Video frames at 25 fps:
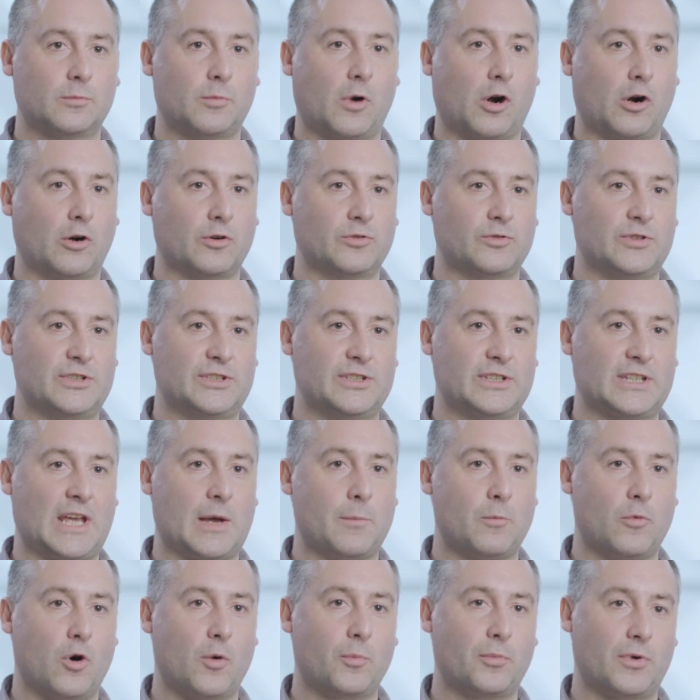laboratories to get
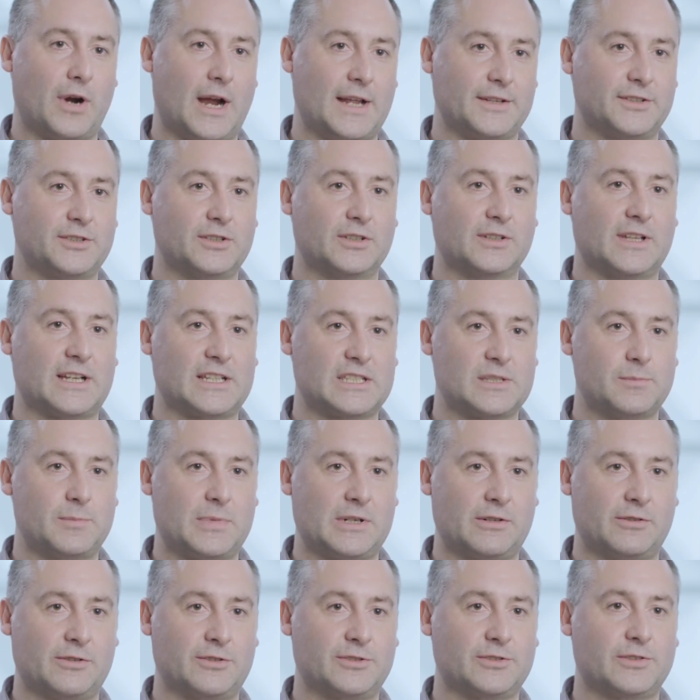more practical
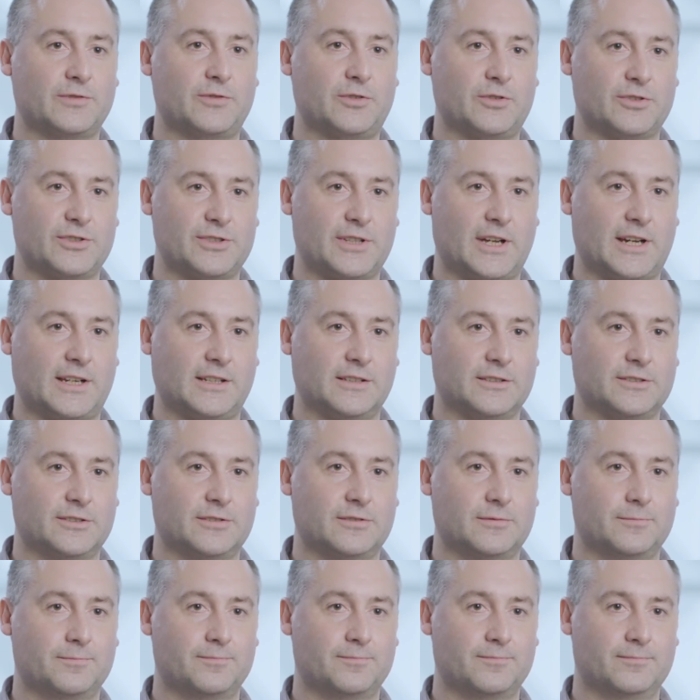experience of your
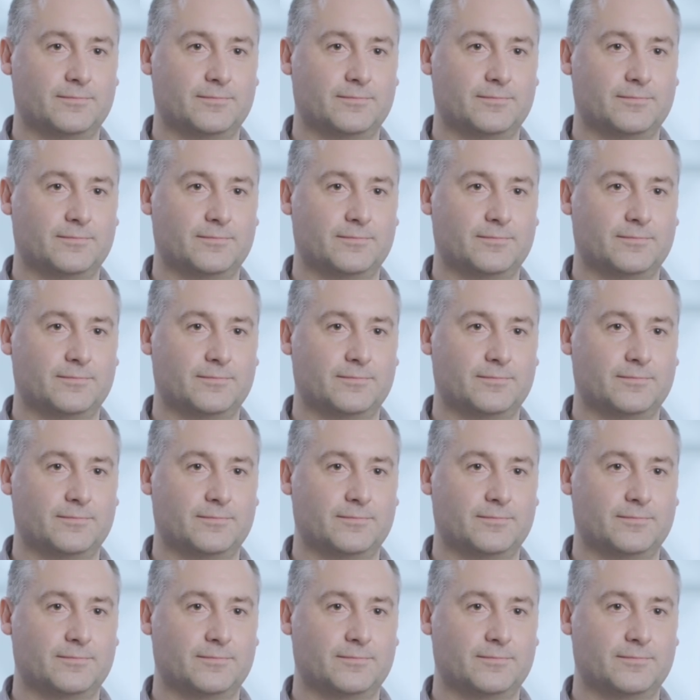science.